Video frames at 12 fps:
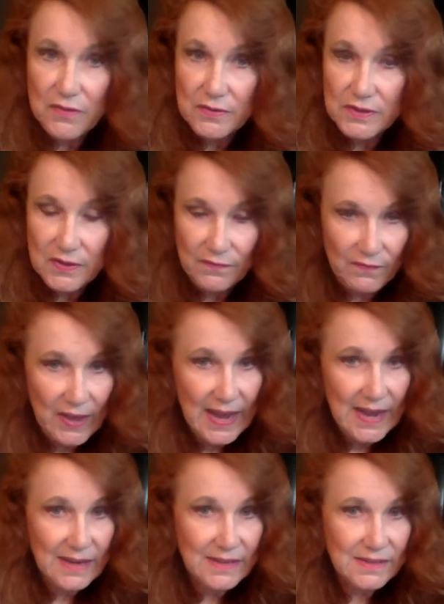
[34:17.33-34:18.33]

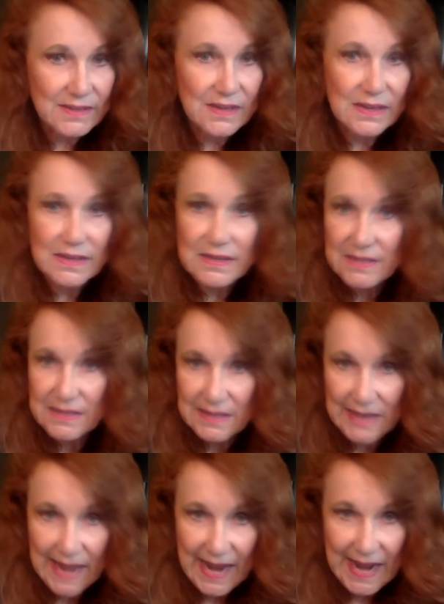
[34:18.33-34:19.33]
civilians,
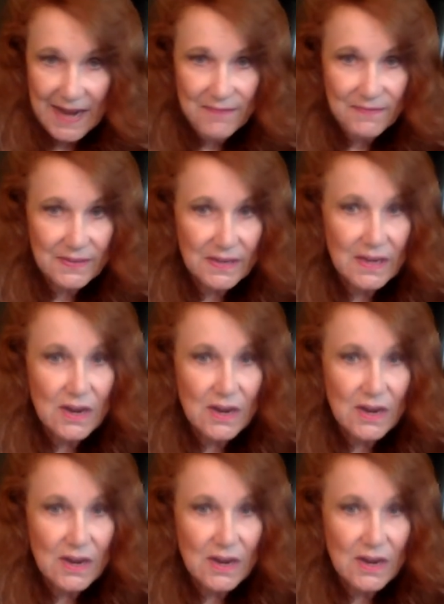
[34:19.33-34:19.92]
slaves,